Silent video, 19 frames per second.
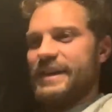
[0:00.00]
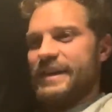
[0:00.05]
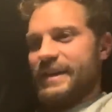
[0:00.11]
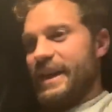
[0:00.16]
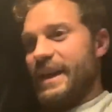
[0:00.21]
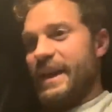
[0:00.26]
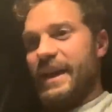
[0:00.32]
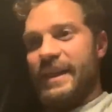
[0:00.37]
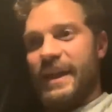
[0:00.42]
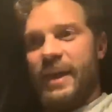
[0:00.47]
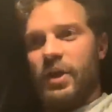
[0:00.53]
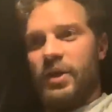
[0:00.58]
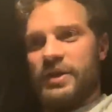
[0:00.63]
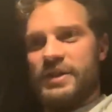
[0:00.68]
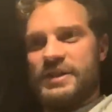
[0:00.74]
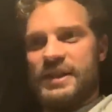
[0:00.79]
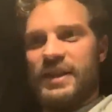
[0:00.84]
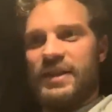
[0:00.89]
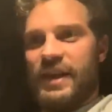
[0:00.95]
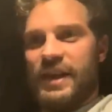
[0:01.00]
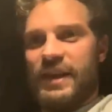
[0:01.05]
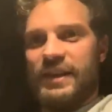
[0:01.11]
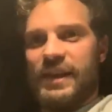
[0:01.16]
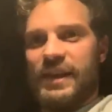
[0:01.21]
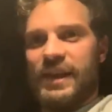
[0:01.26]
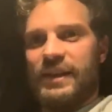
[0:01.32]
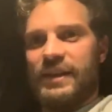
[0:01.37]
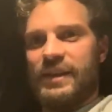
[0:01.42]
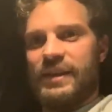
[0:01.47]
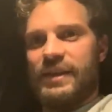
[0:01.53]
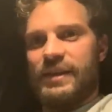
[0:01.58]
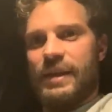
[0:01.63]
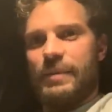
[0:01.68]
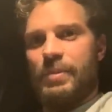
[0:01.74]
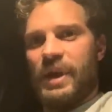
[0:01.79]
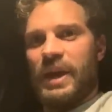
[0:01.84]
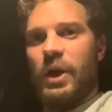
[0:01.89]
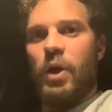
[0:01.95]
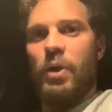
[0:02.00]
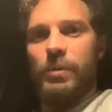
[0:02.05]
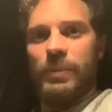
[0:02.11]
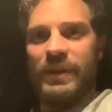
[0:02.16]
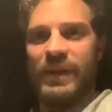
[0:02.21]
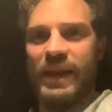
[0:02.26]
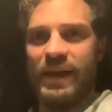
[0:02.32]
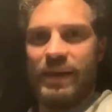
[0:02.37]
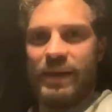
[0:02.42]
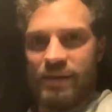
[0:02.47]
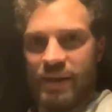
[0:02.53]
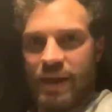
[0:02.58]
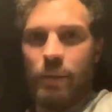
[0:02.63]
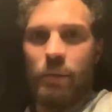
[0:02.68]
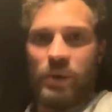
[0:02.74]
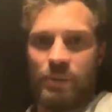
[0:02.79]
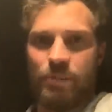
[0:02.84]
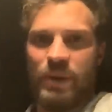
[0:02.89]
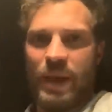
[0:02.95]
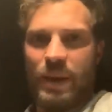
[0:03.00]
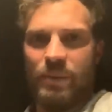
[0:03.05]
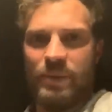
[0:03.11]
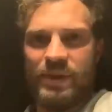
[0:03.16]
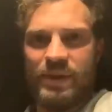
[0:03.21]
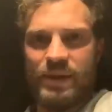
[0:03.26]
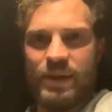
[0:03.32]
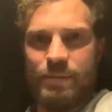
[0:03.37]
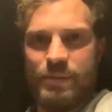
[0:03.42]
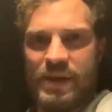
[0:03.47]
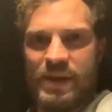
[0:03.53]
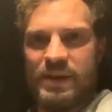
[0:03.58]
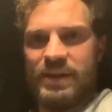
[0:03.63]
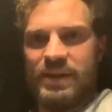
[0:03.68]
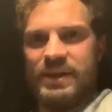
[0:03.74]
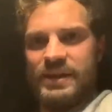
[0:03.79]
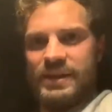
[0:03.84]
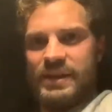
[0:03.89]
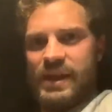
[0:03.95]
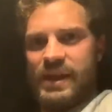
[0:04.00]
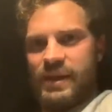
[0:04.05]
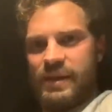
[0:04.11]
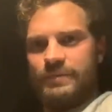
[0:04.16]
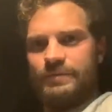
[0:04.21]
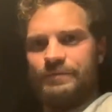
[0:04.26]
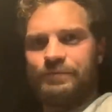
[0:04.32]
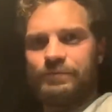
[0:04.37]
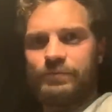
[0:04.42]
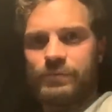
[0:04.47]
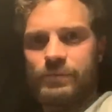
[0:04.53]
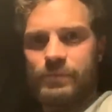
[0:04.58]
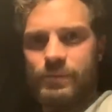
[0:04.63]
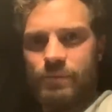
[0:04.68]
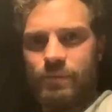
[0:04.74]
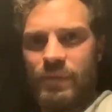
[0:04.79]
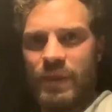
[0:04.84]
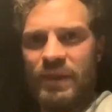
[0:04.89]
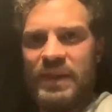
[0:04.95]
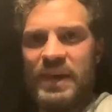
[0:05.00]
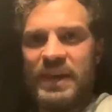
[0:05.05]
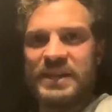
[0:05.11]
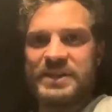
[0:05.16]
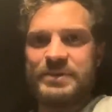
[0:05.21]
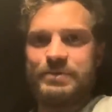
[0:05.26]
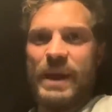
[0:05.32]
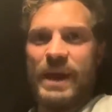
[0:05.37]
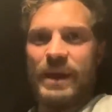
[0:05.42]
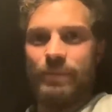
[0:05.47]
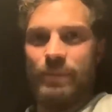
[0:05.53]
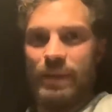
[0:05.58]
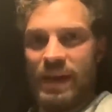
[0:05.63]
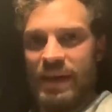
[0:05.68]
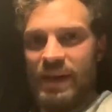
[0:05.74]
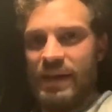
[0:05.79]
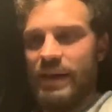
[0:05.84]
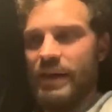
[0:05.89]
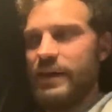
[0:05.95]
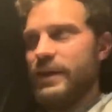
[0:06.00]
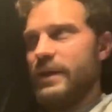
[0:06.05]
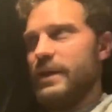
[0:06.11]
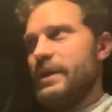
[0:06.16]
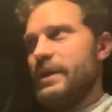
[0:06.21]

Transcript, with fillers: they they honestly think like they bring it home and they they want to play with it immediately and they they expect me